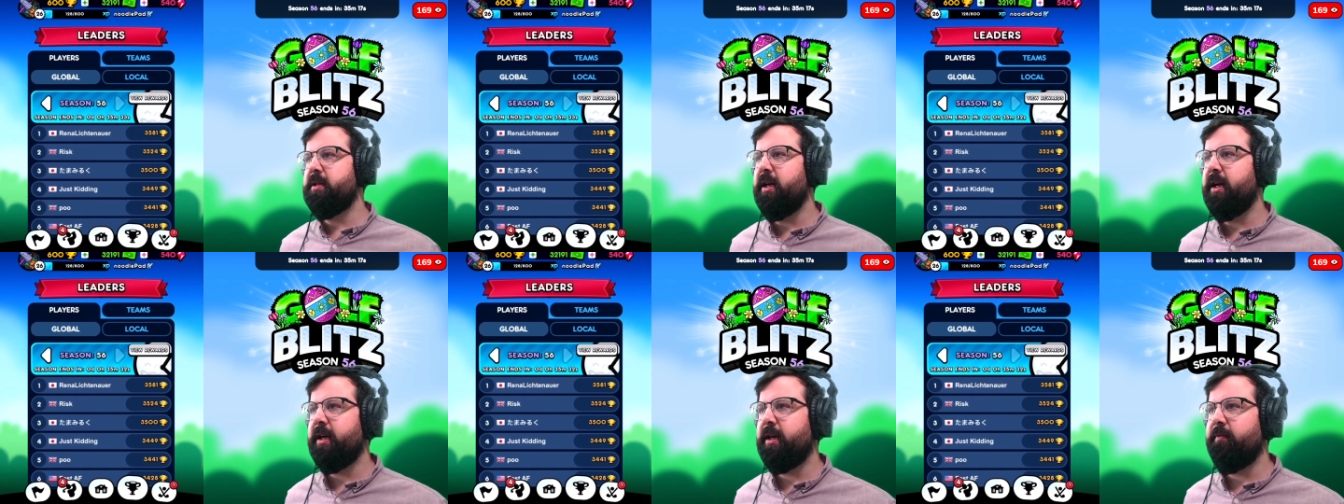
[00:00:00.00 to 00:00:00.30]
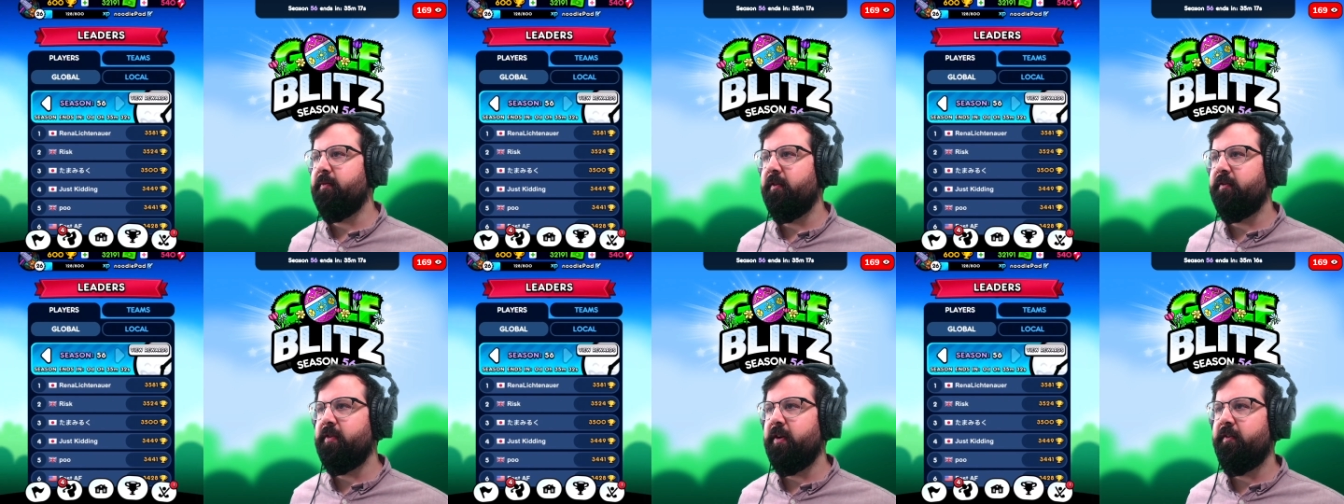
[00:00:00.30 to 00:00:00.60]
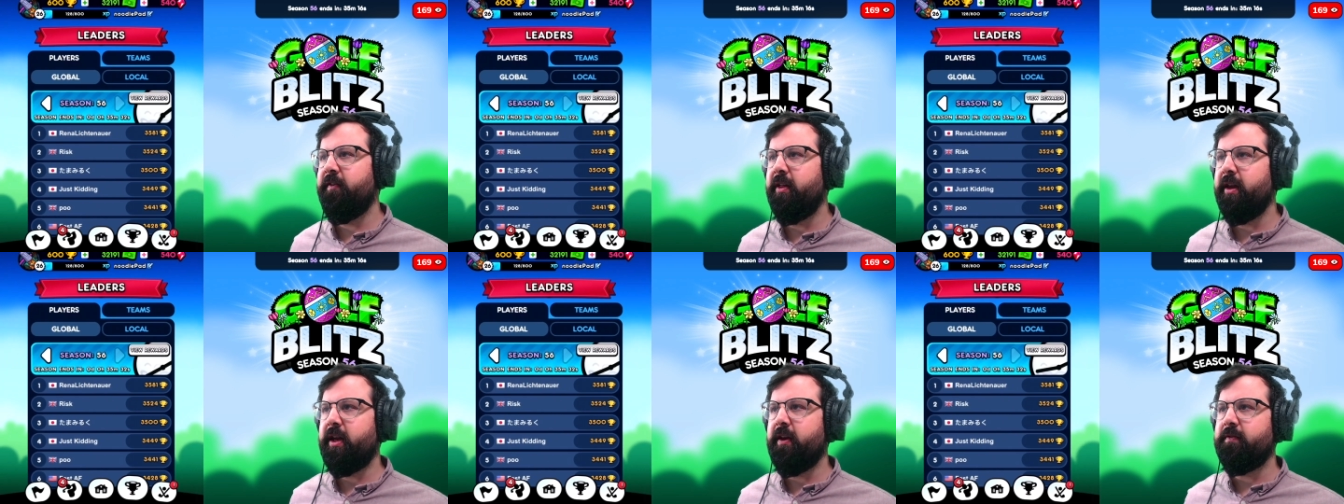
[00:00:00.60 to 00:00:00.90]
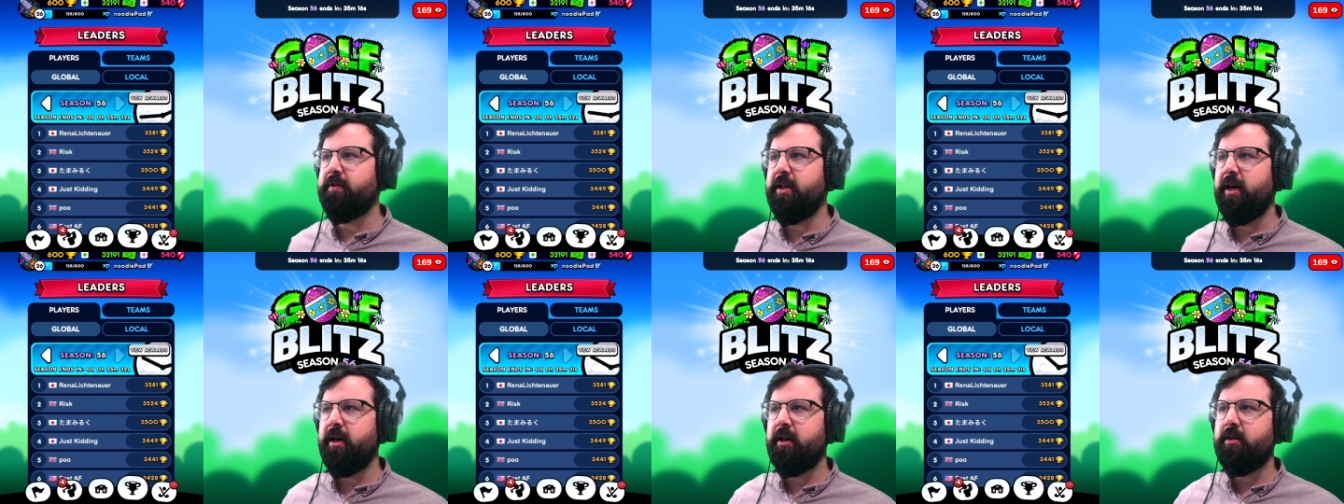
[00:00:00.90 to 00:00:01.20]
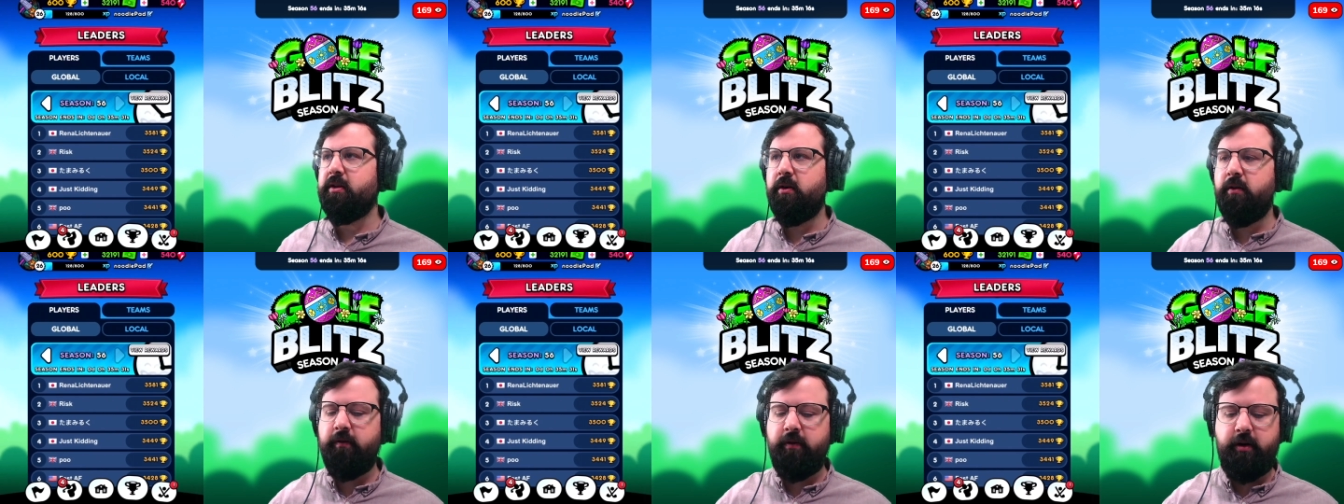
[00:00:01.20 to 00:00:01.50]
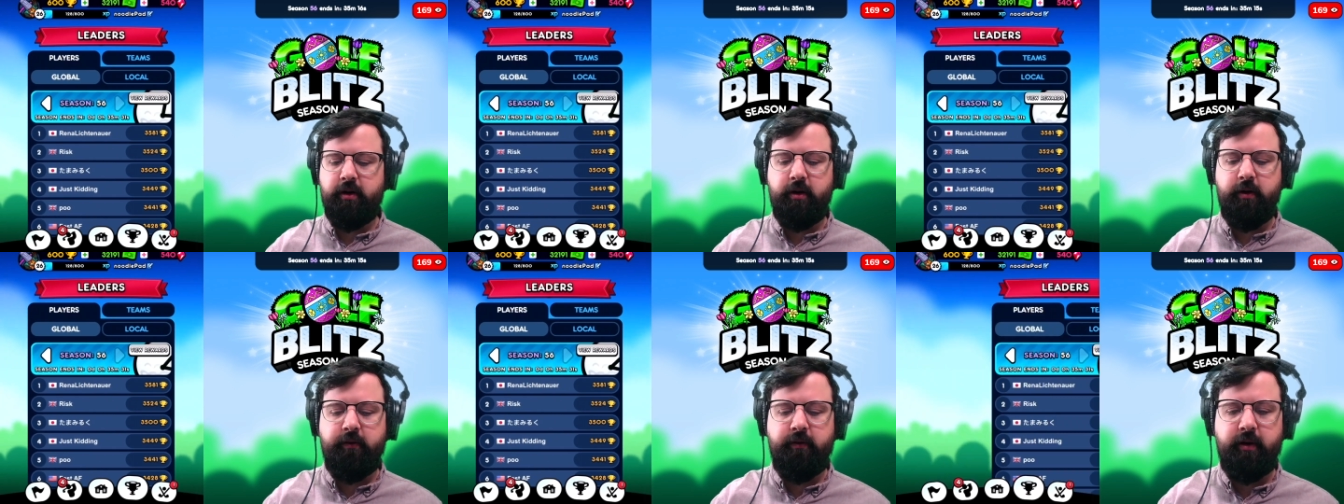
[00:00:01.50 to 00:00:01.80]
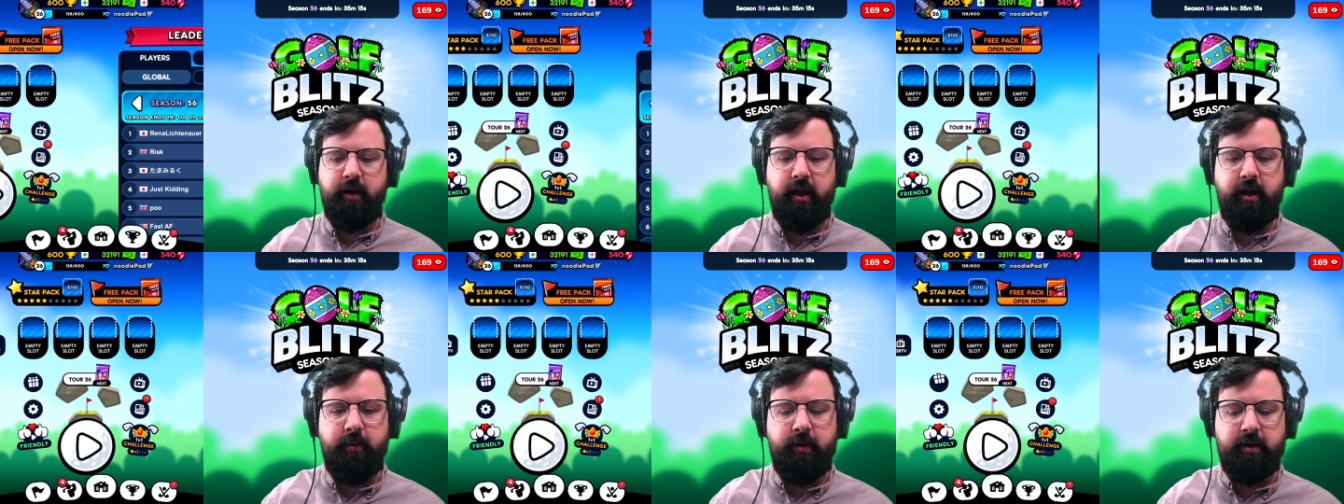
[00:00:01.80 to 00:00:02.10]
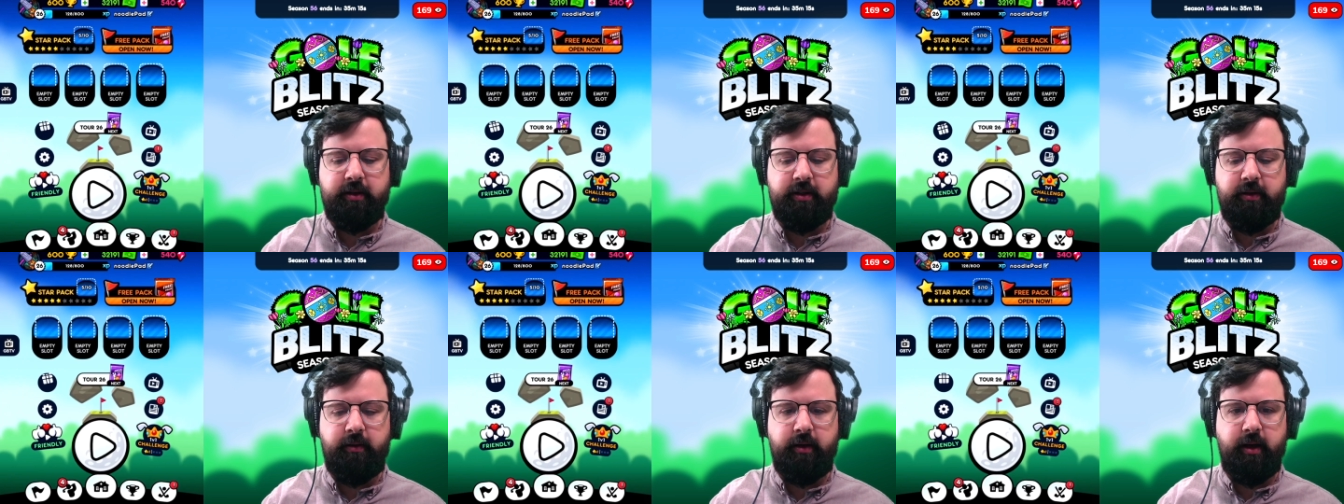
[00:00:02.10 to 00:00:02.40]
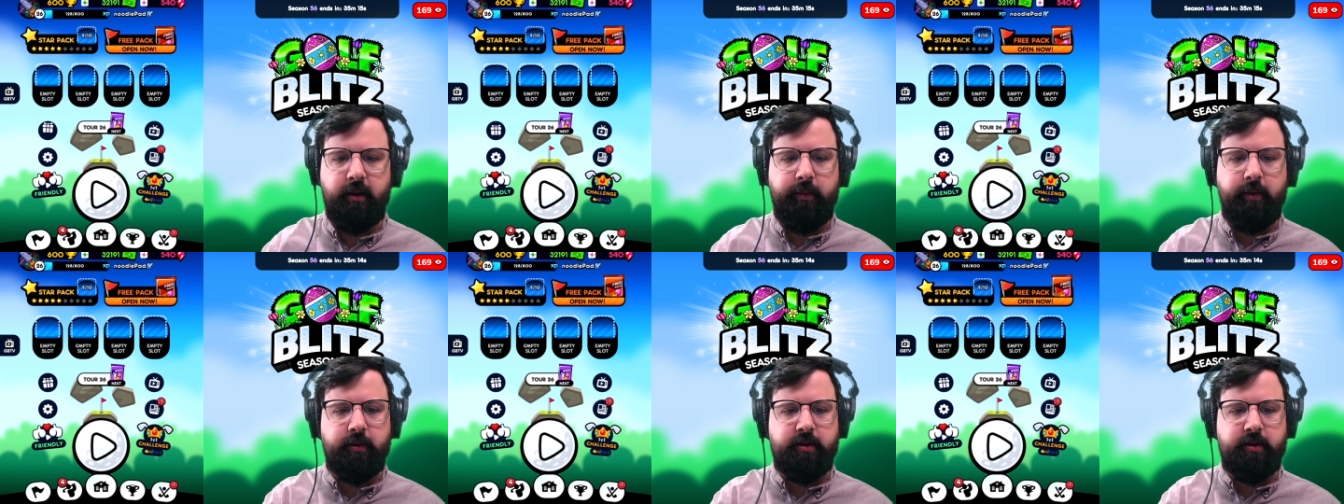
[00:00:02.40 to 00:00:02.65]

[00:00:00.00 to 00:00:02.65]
I, I feel like I've talked over and over again about doing it,